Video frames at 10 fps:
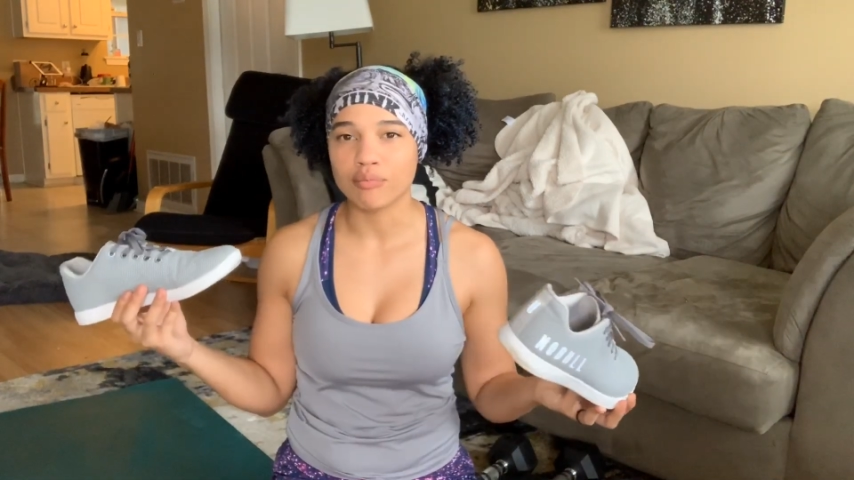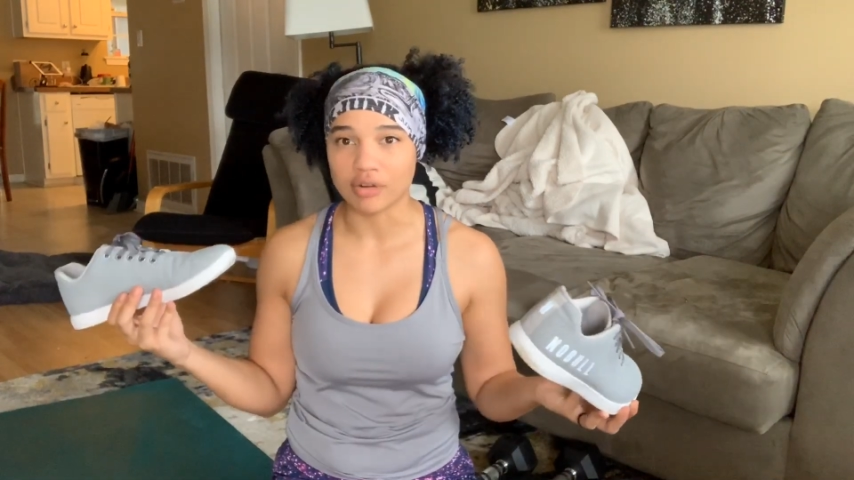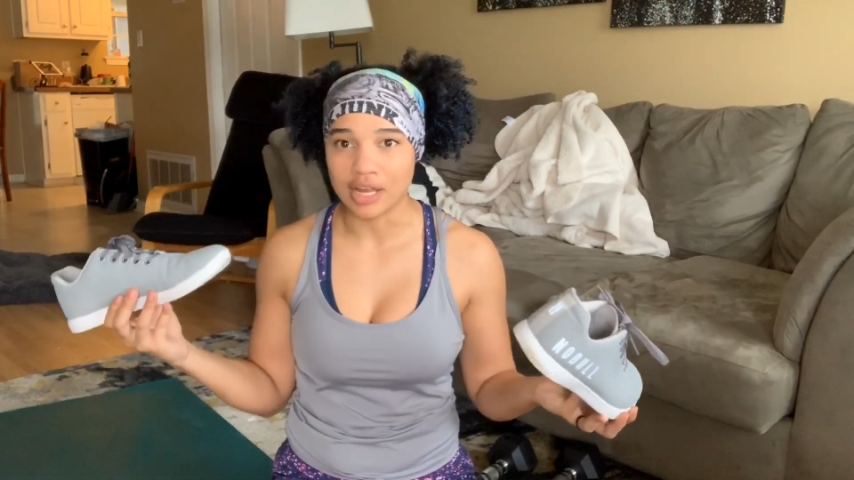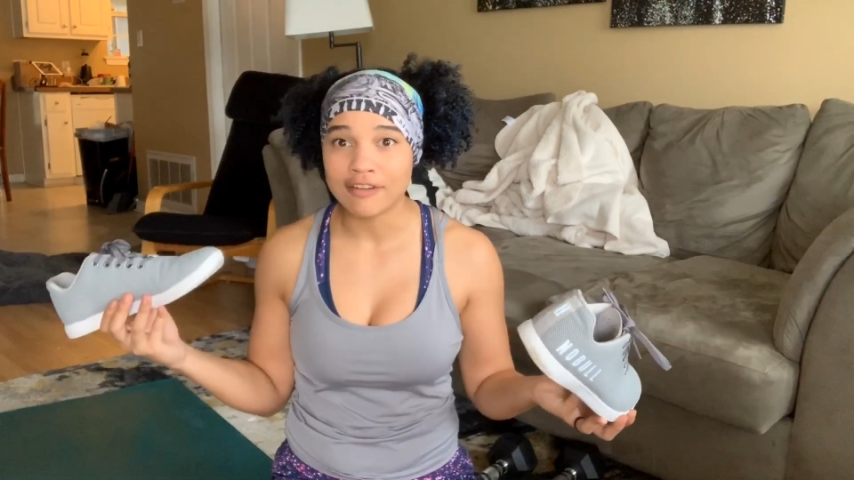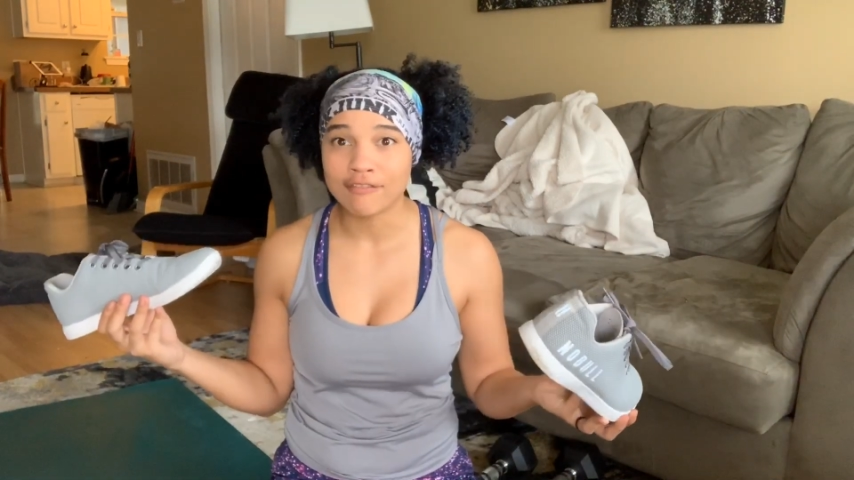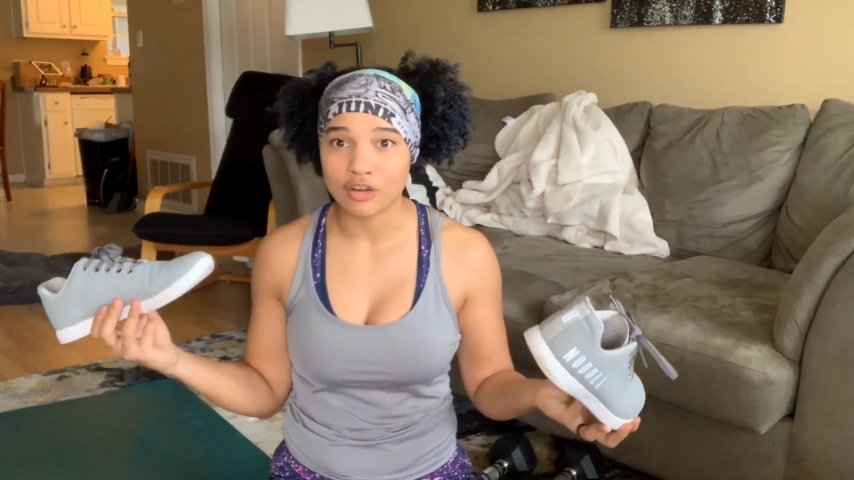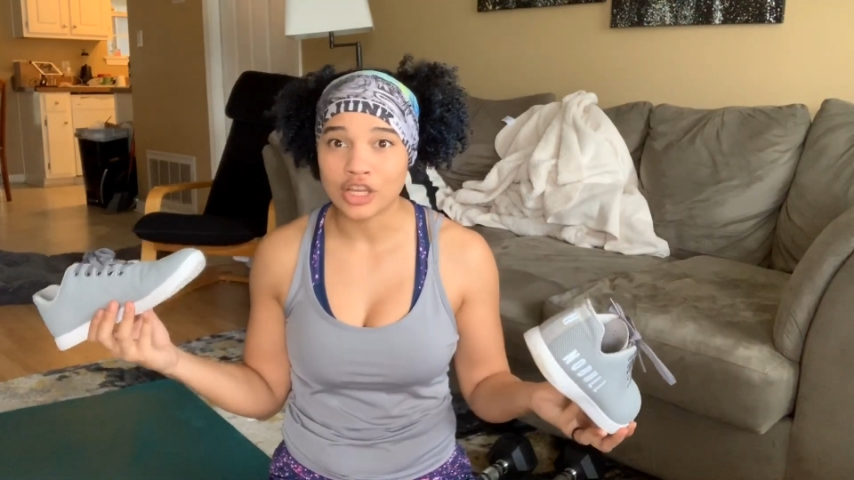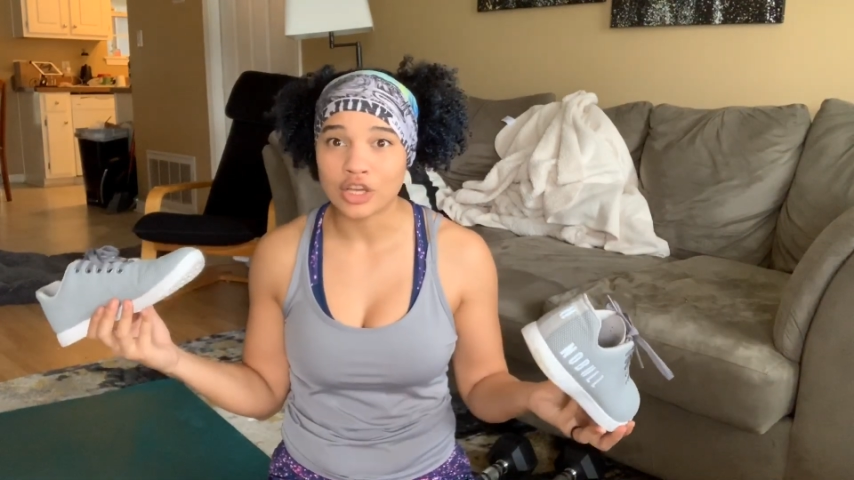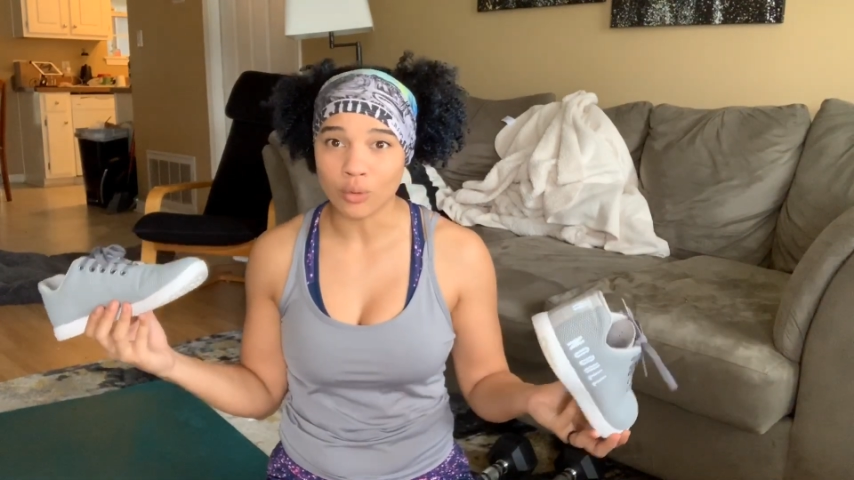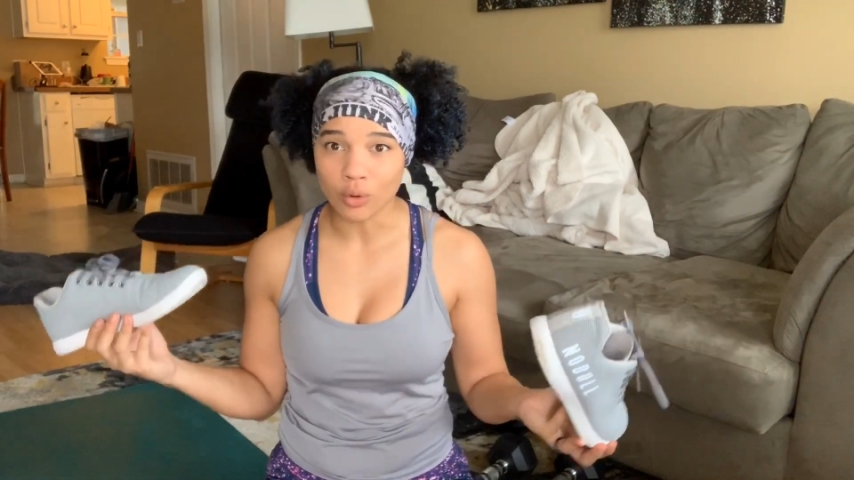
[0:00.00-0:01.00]
bright
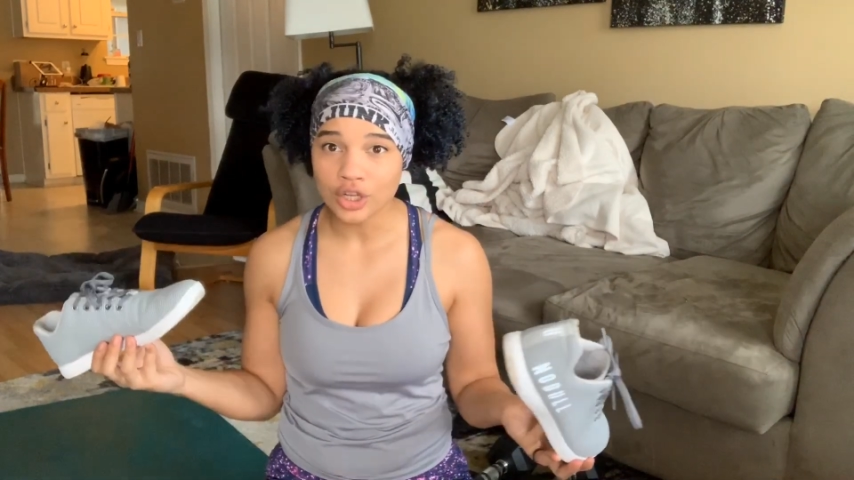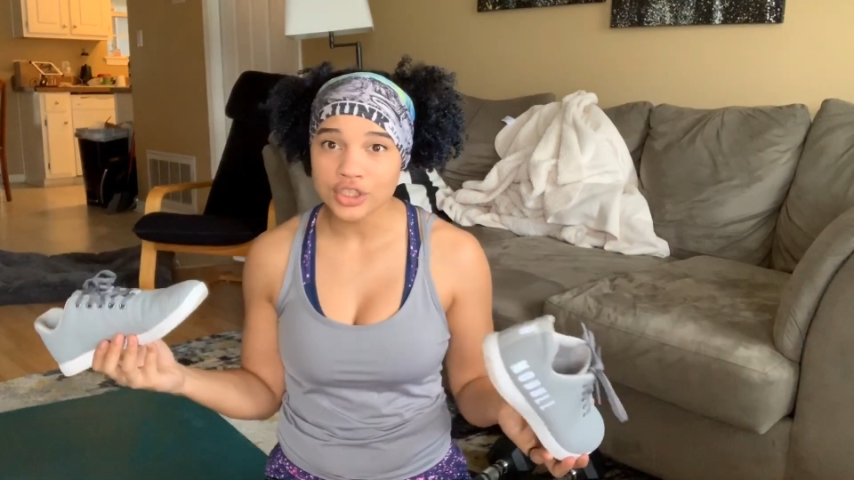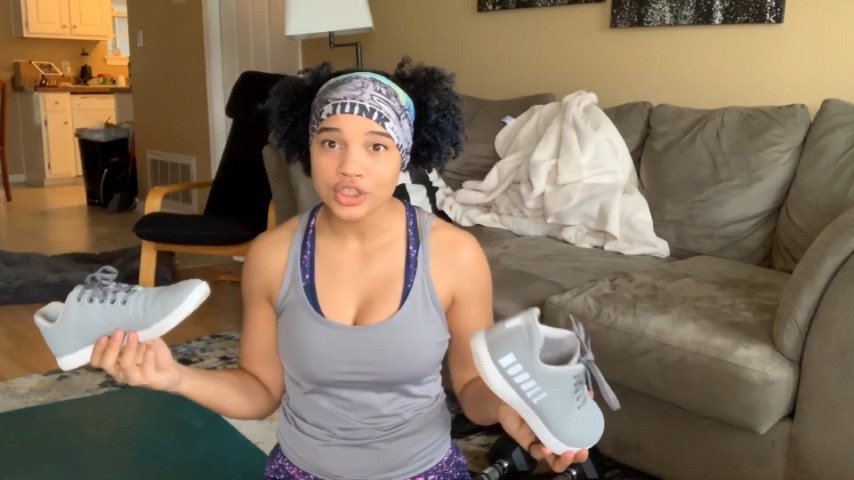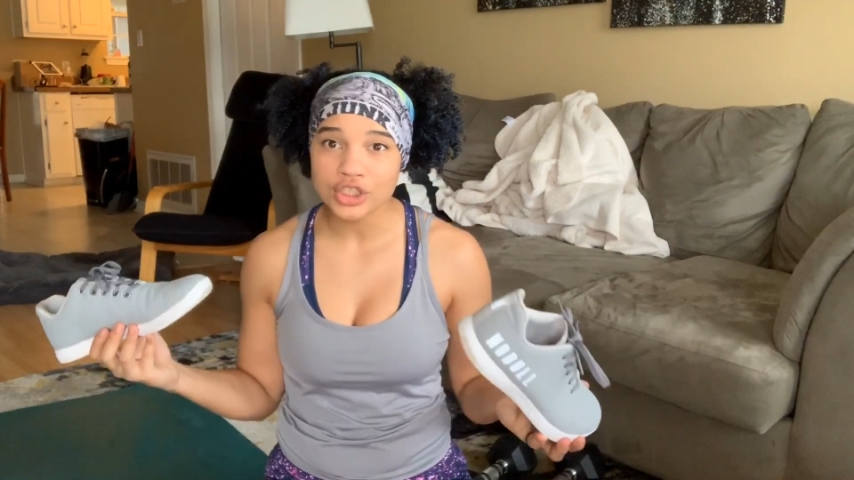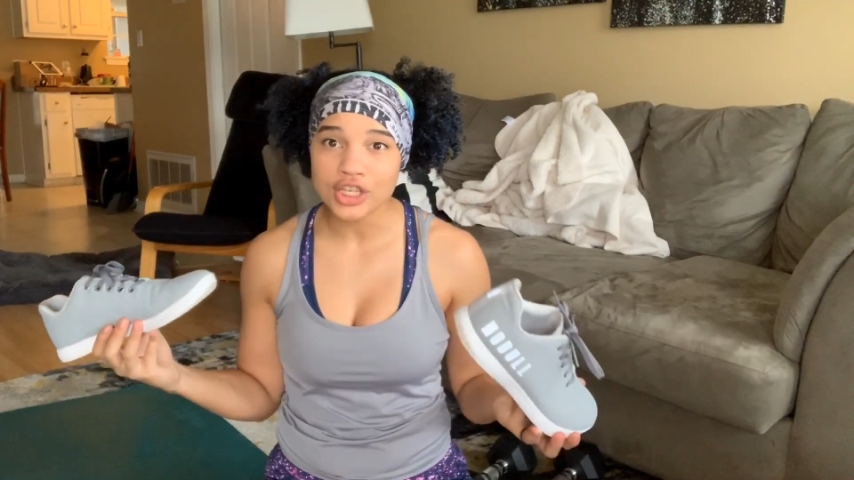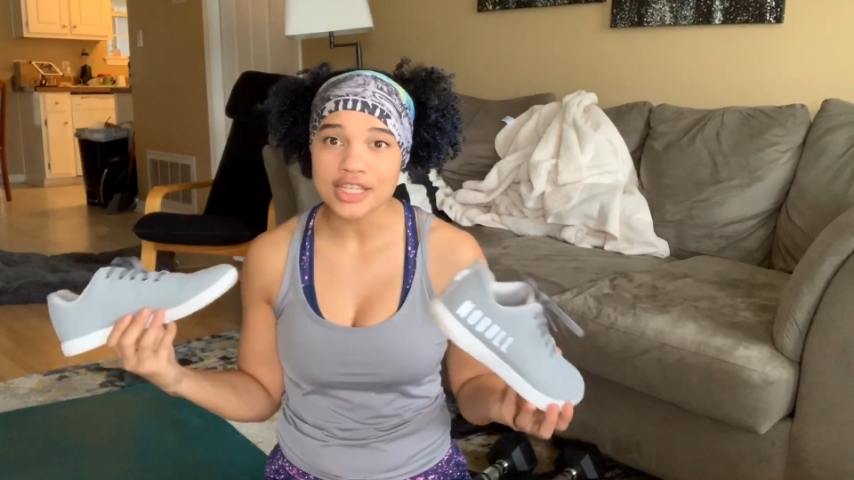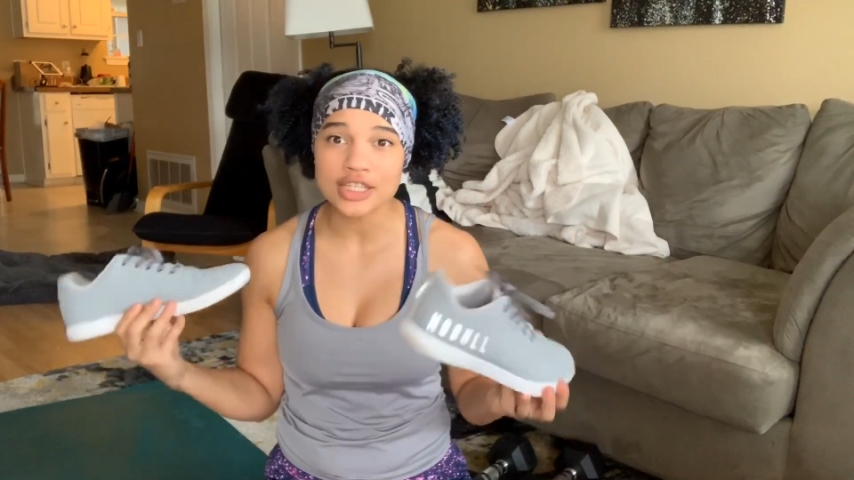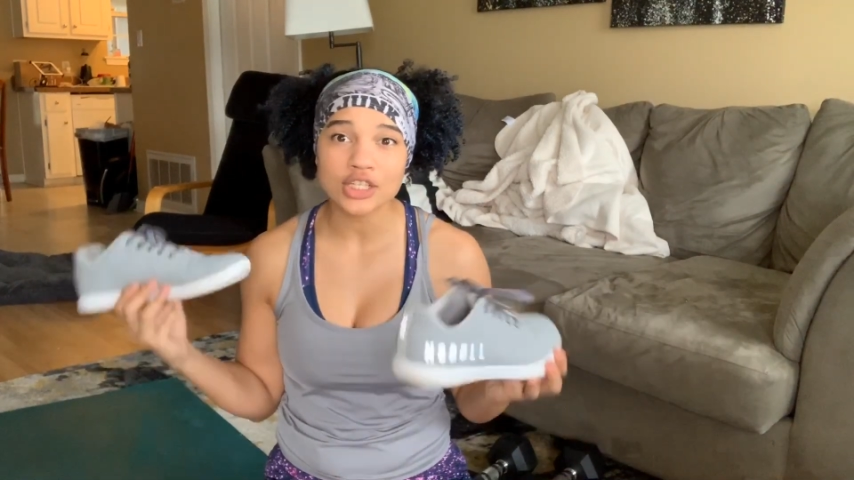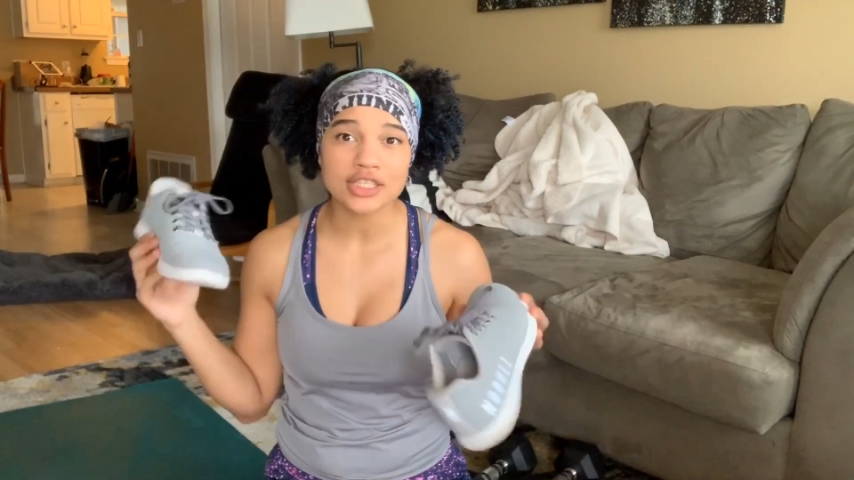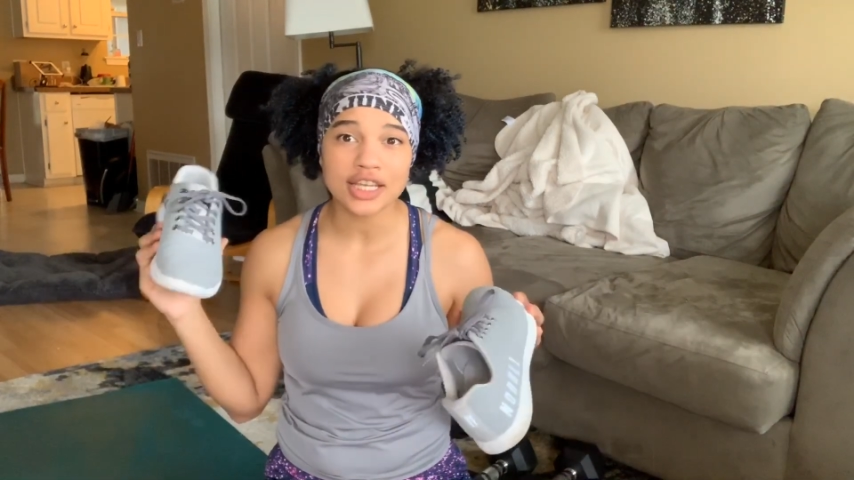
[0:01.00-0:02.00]
freaking orange
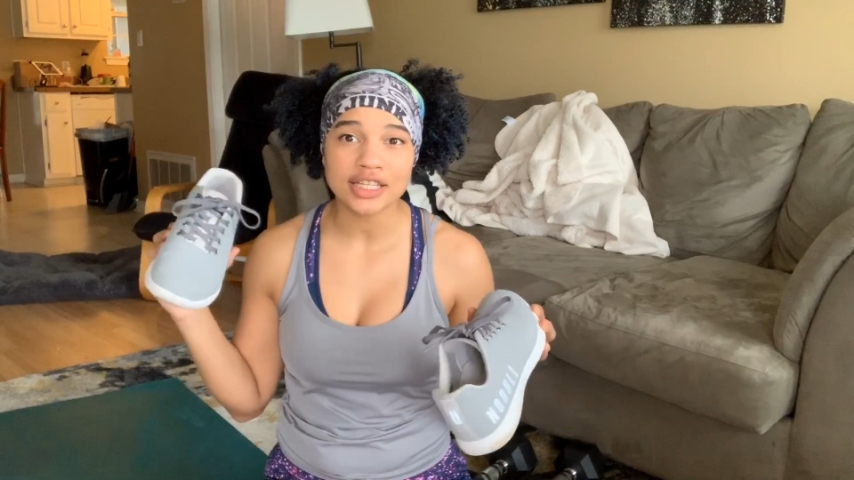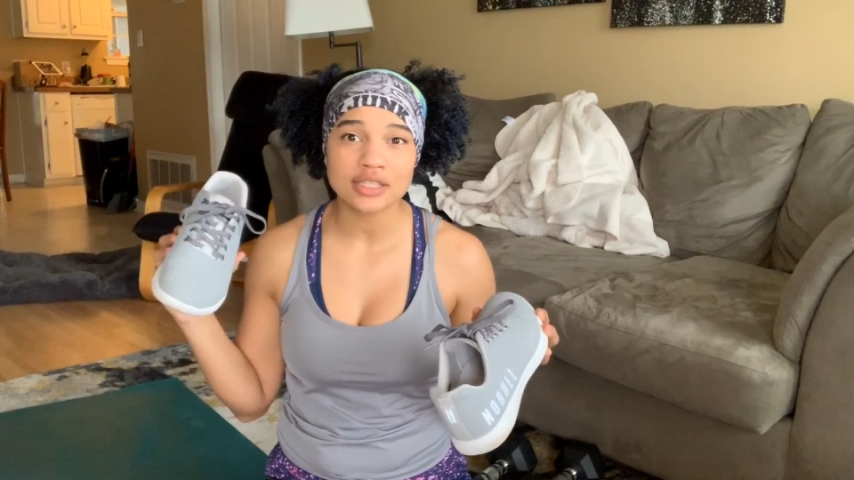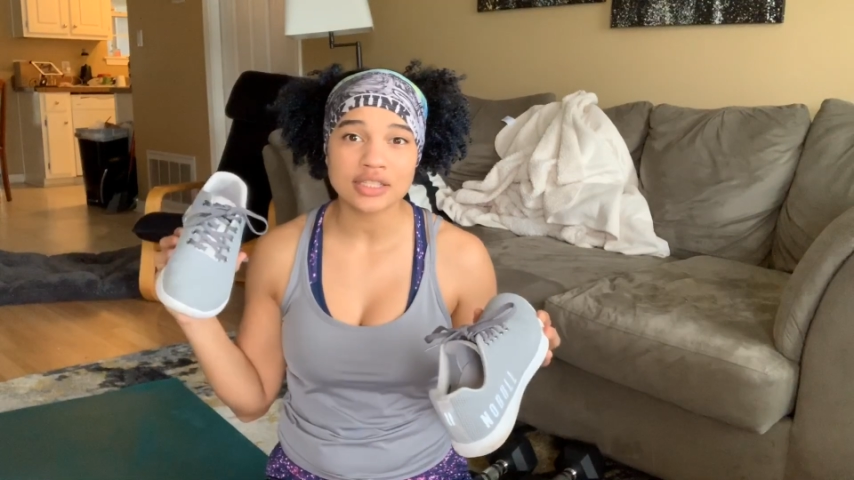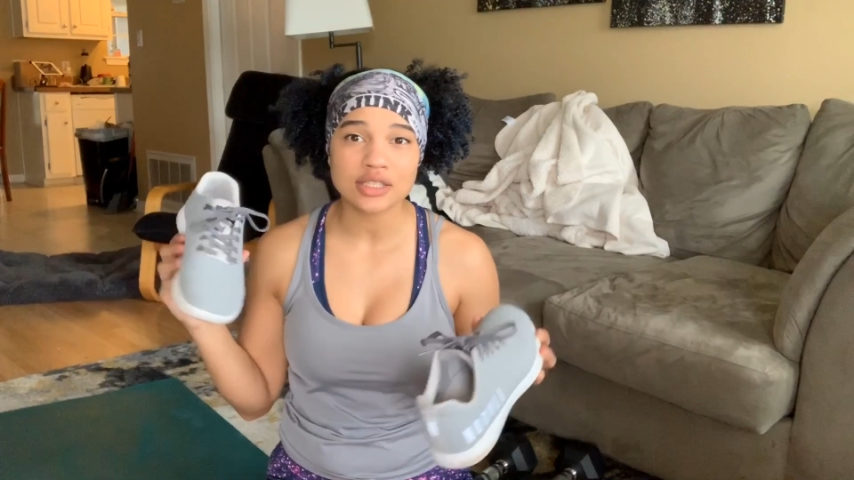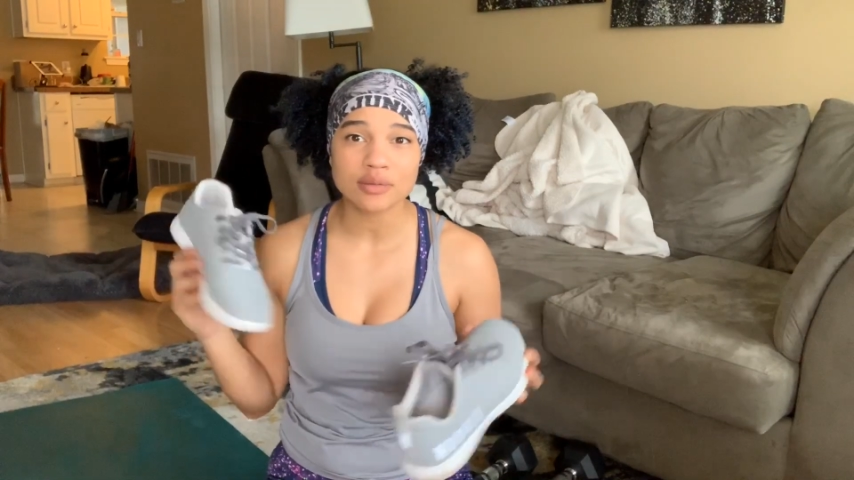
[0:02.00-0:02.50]
as their second